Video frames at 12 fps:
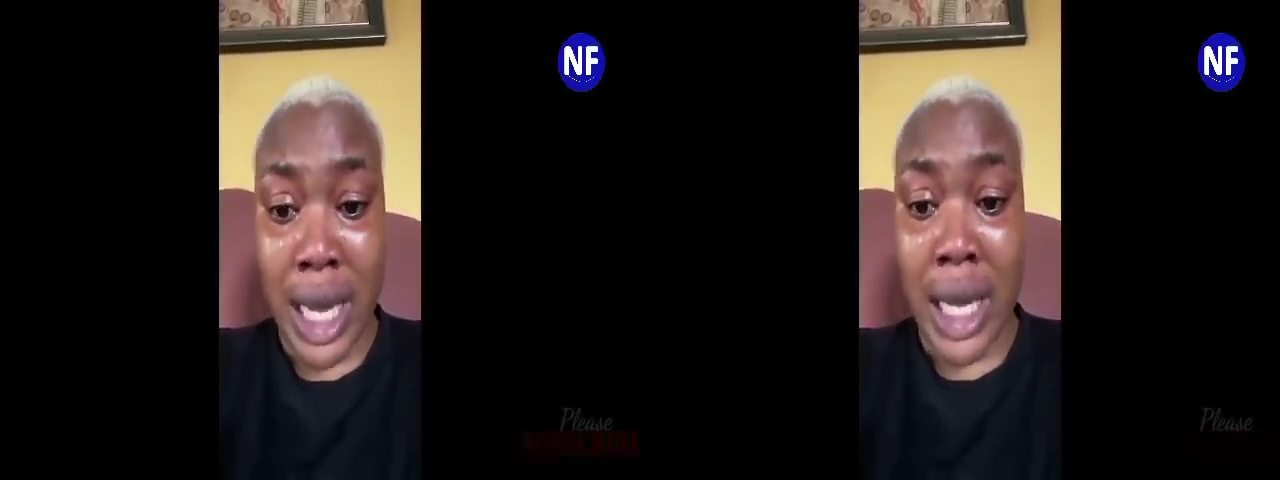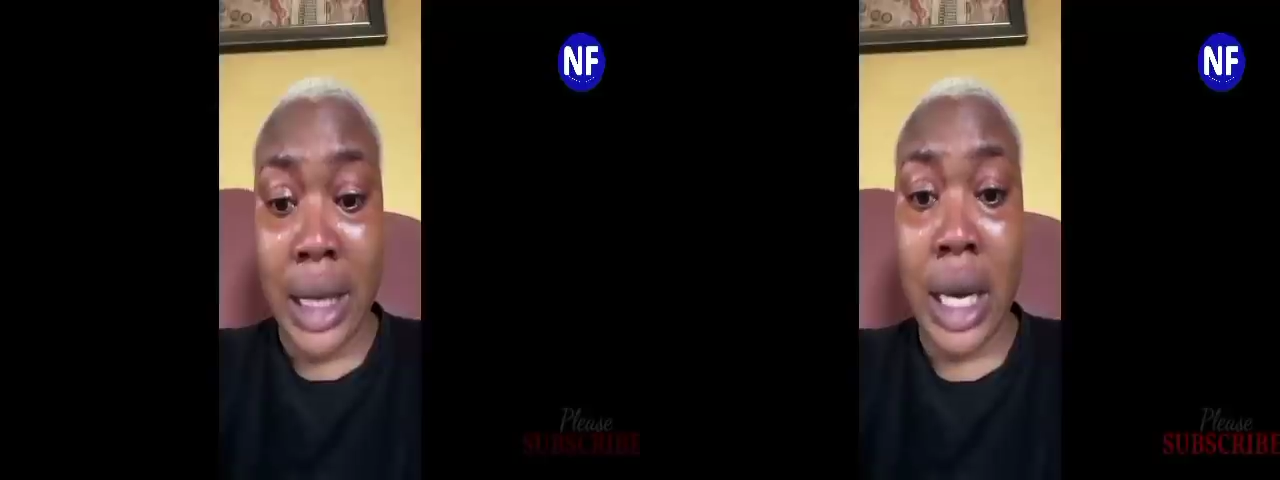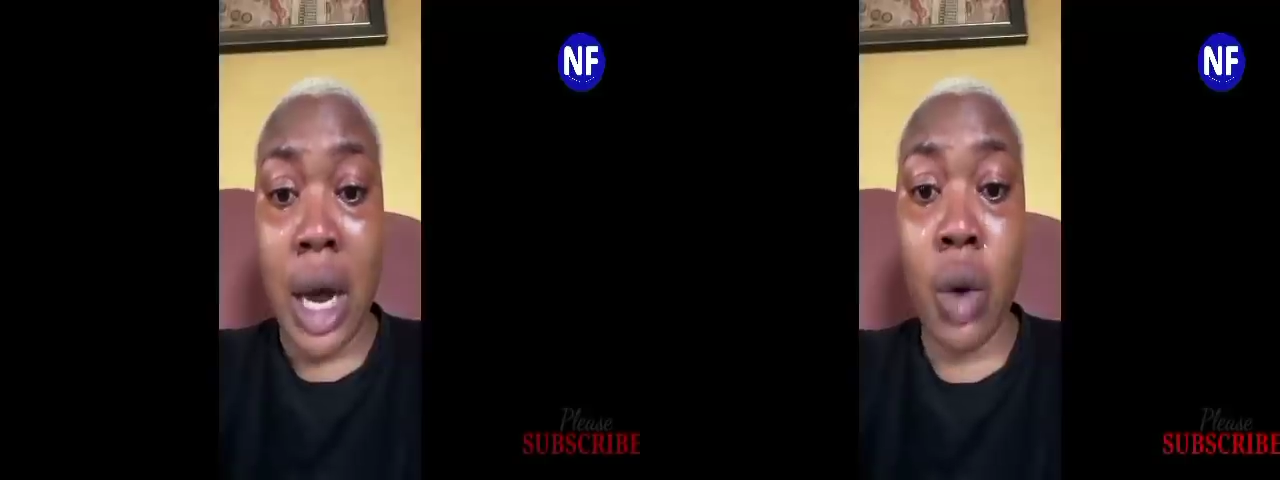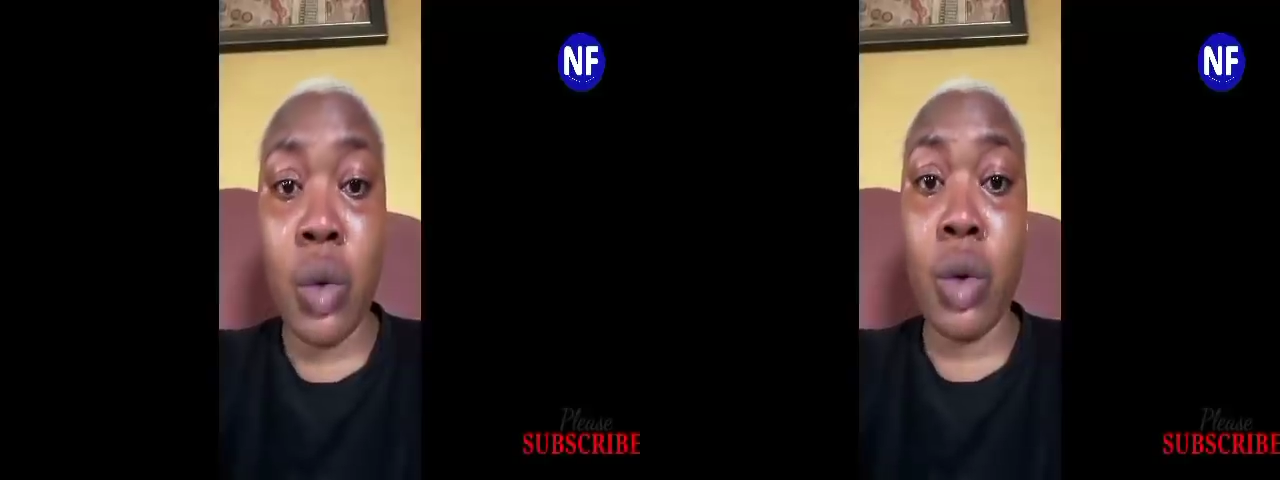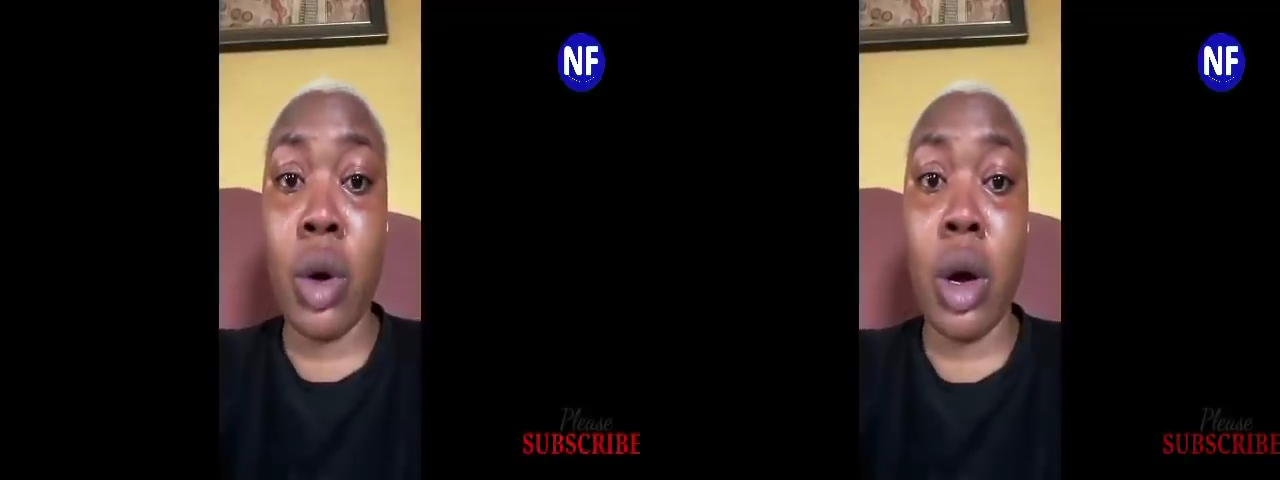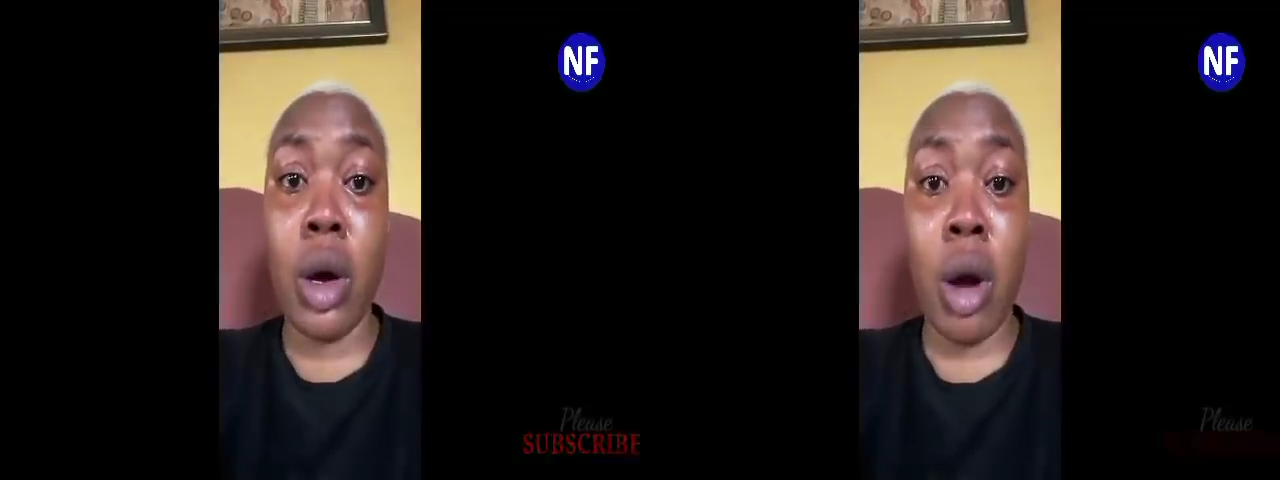And now
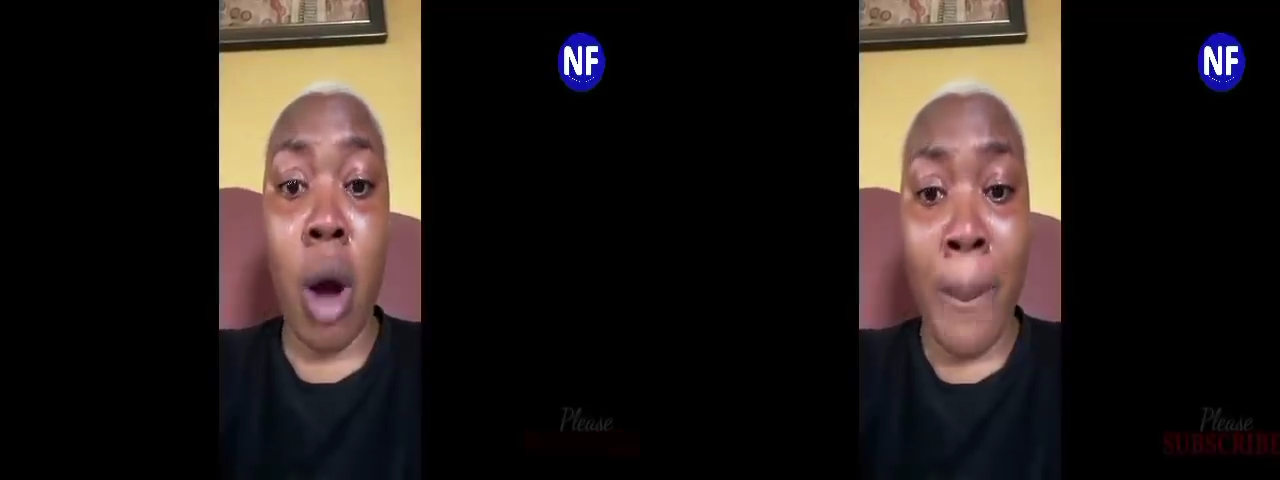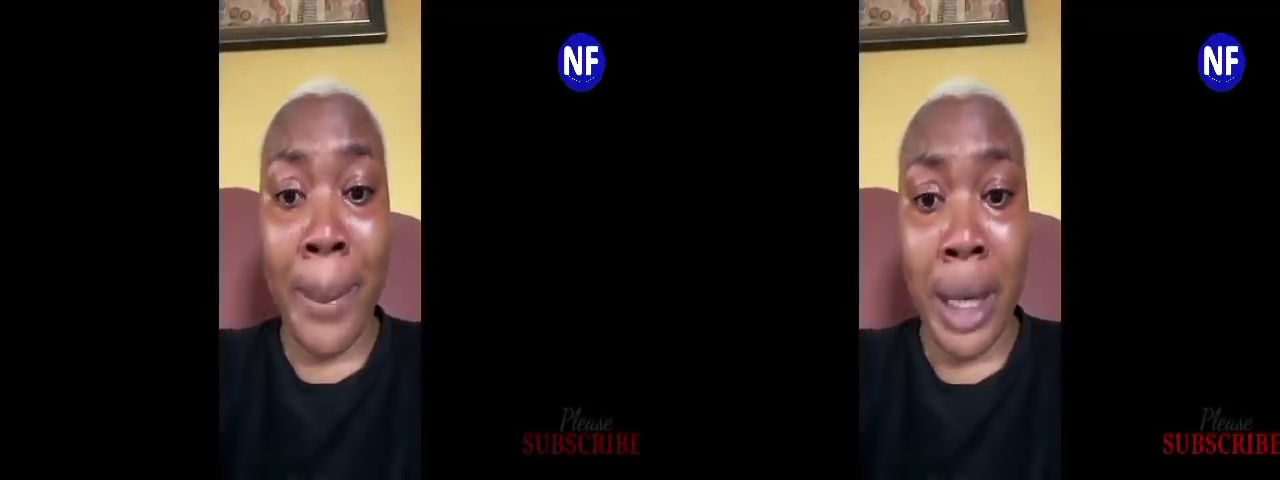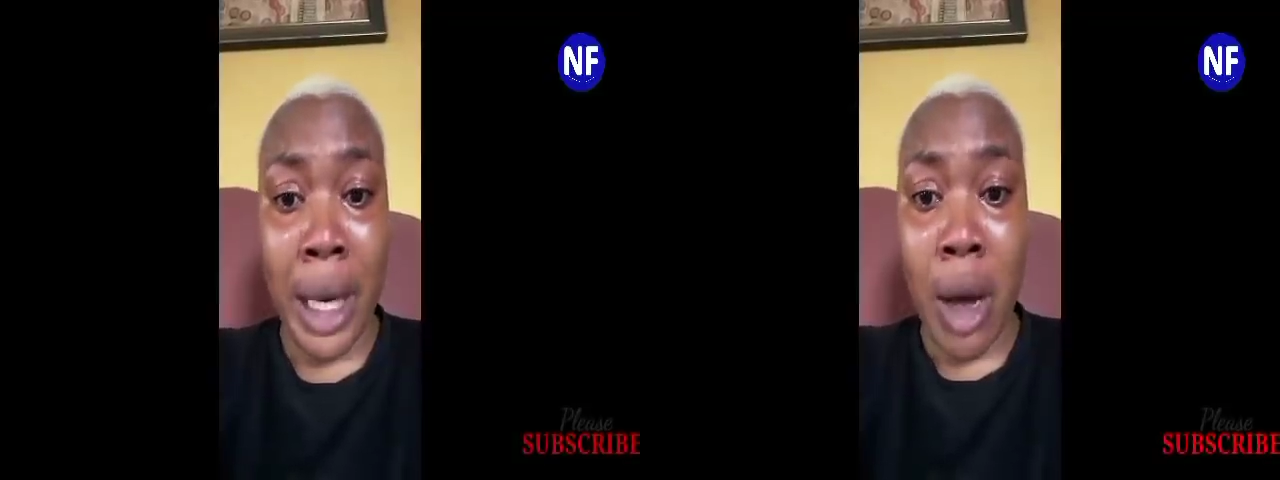uh, coming